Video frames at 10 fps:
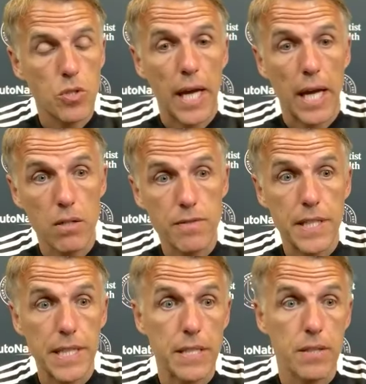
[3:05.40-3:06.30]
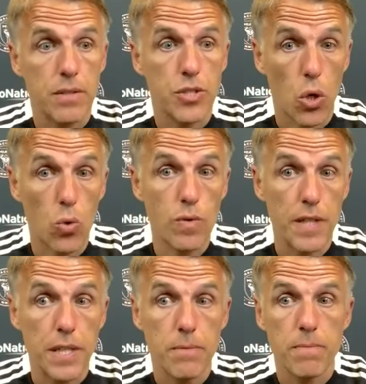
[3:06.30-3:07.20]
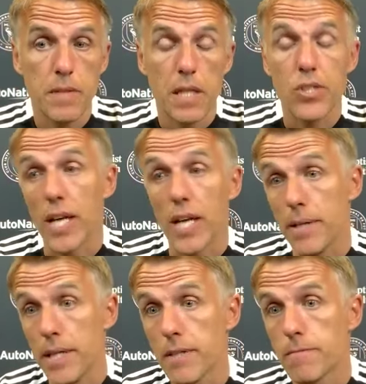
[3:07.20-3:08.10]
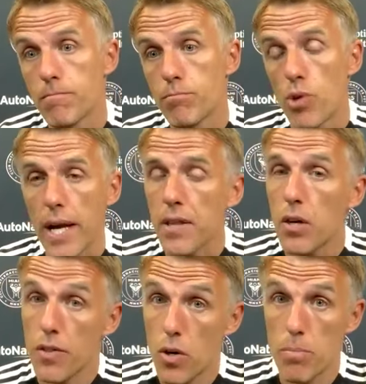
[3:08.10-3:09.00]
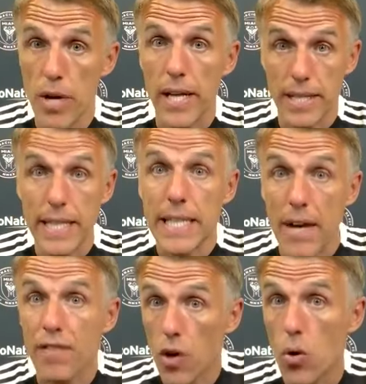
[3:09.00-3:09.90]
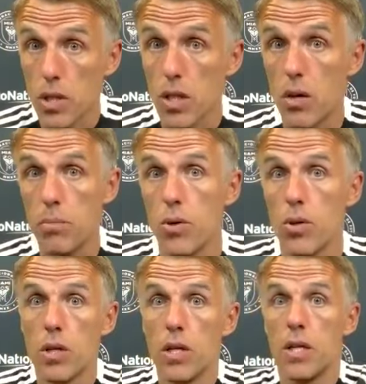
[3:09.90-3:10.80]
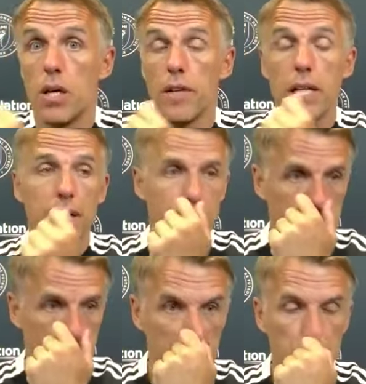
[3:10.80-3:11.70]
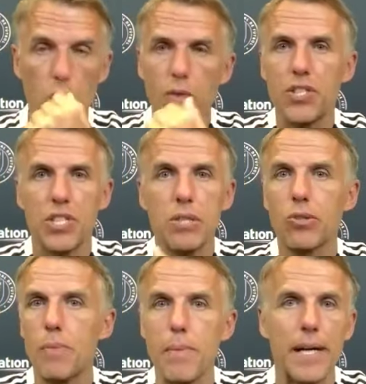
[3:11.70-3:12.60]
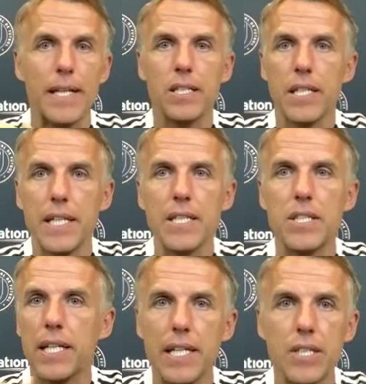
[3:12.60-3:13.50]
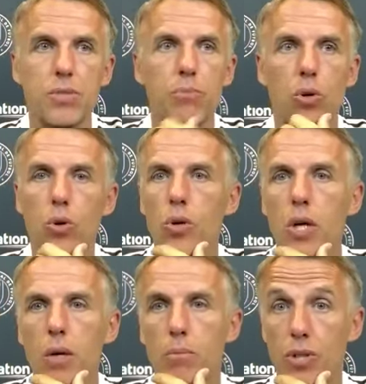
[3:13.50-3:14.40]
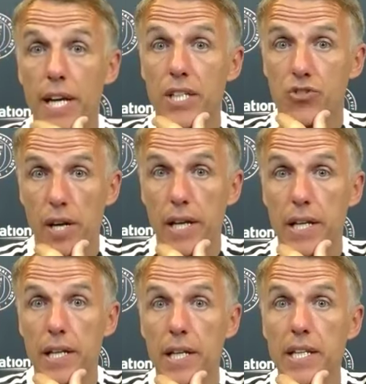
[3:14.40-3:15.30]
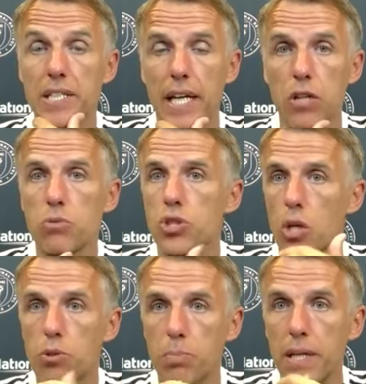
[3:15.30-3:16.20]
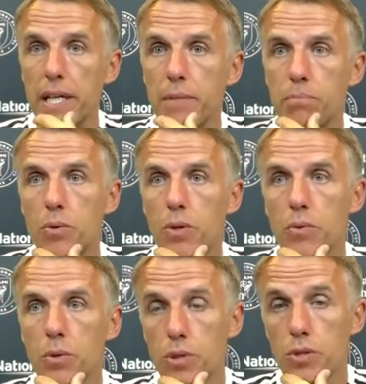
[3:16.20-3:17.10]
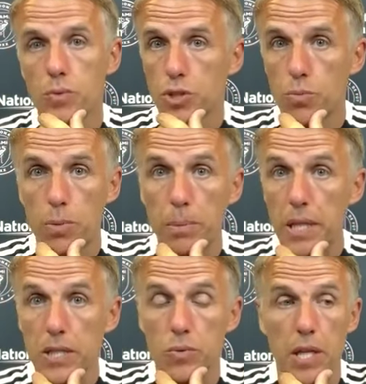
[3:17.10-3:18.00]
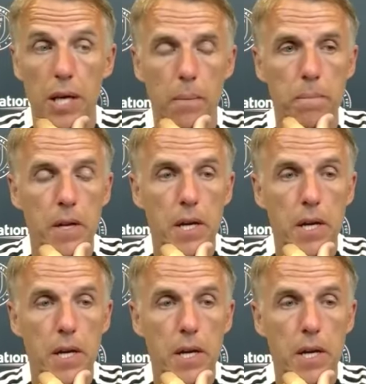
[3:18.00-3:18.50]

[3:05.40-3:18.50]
Kelvin, Jovin, Sammy, Brett. I thought Brett did get forward a lot more on that left-hand side. Jovin's still coming back into. He needs more days training. He needs to get up to top speed, but we're super pleased with him.